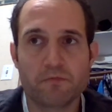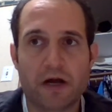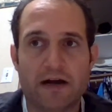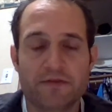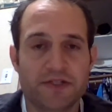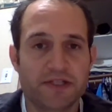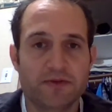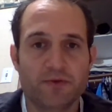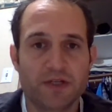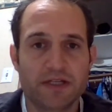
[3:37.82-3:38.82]
obviously
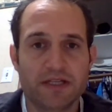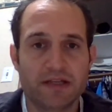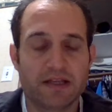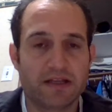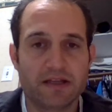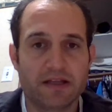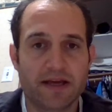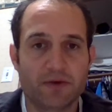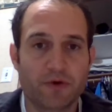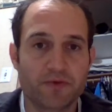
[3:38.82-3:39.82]
we didn't
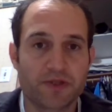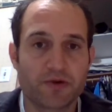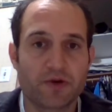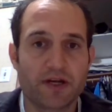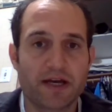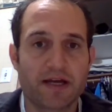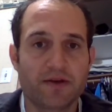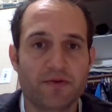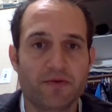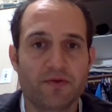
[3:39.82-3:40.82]
like what was going
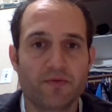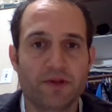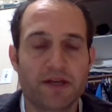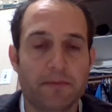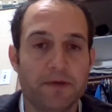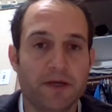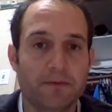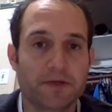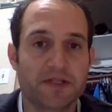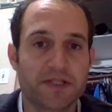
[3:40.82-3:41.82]
on with not being
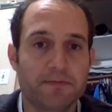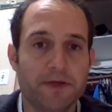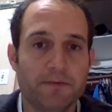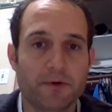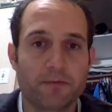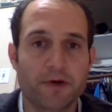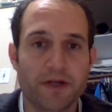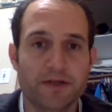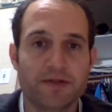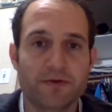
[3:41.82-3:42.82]
able to see people,
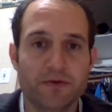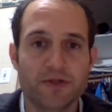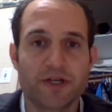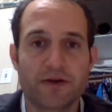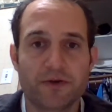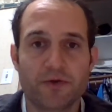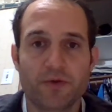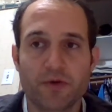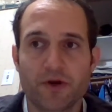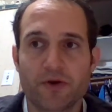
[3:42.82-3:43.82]
but generally we
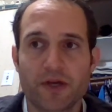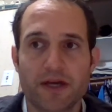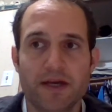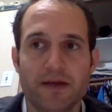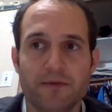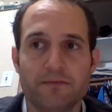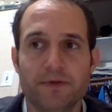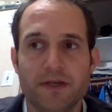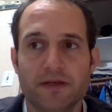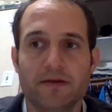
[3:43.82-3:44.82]
were okay
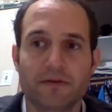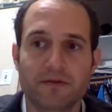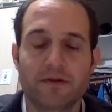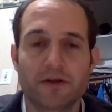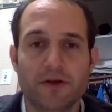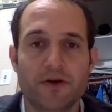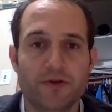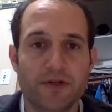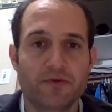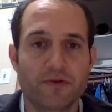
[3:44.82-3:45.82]
being alone
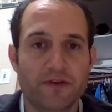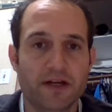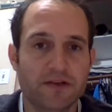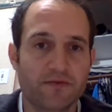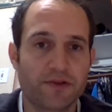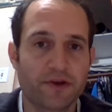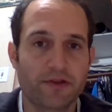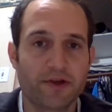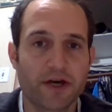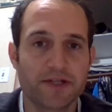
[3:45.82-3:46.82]
and reflective with our
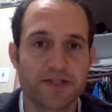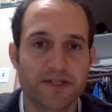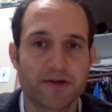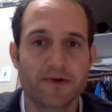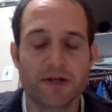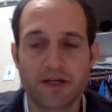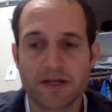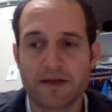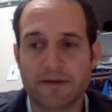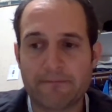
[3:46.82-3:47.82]
thoughts. So,
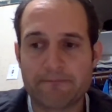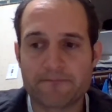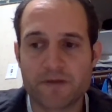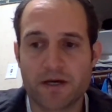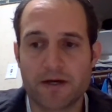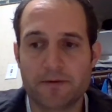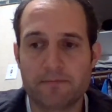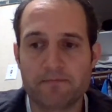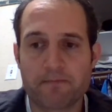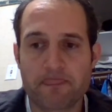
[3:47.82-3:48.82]

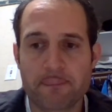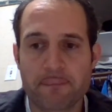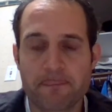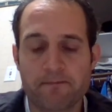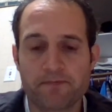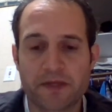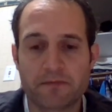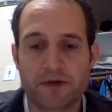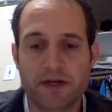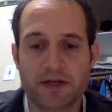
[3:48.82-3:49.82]

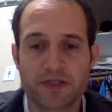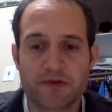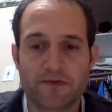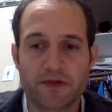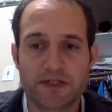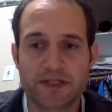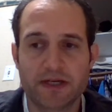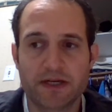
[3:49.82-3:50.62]
but extroverts,